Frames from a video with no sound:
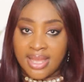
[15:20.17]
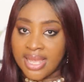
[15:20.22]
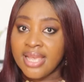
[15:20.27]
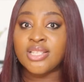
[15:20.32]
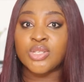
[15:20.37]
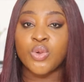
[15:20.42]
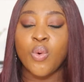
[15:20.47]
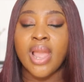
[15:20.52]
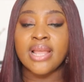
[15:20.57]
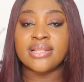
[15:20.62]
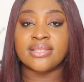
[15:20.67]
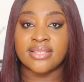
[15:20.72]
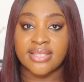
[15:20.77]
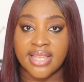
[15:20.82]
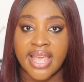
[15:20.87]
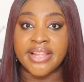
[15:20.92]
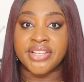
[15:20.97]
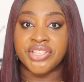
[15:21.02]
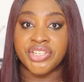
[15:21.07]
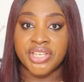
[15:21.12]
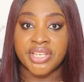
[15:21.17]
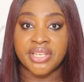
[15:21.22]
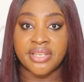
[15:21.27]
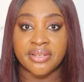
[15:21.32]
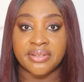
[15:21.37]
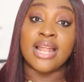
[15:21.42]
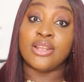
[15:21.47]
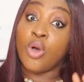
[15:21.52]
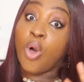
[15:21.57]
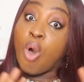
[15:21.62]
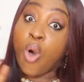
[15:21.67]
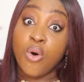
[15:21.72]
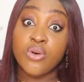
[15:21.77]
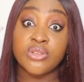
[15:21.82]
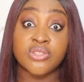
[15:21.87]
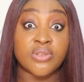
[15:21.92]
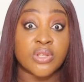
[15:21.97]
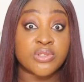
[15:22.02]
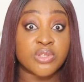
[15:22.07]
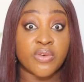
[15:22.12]
is quite sketchy, and
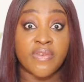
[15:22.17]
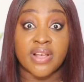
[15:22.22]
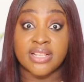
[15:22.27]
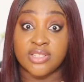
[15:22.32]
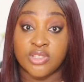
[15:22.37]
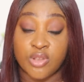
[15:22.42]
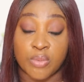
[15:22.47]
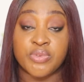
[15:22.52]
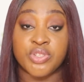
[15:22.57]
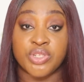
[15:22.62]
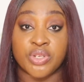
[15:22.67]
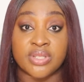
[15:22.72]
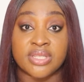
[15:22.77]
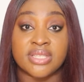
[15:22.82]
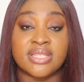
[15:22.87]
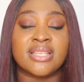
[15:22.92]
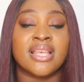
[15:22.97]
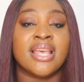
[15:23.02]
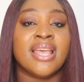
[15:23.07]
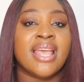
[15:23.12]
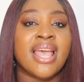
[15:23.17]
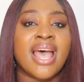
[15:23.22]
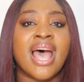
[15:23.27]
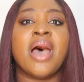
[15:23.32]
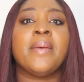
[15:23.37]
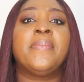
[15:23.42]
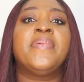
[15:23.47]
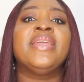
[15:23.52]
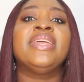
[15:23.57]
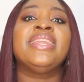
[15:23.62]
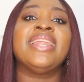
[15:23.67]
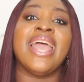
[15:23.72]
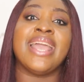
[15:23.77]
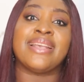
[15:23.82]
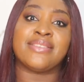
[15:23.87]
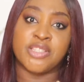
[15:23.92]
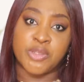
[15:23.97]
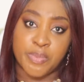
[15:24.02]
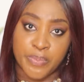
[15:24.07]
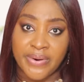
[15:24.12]
all sorts of assumptions are being
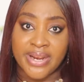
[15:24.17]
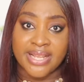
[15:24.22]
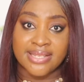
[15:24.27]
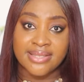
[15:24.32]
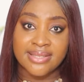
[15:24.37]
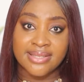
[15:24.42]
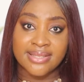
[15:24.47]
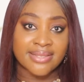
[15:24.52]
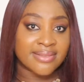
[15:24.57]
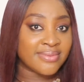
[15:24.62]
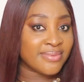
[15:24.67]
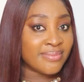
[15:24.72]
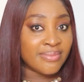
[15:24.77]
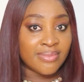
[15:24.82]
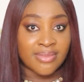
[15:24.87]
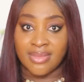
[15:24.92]
expressed,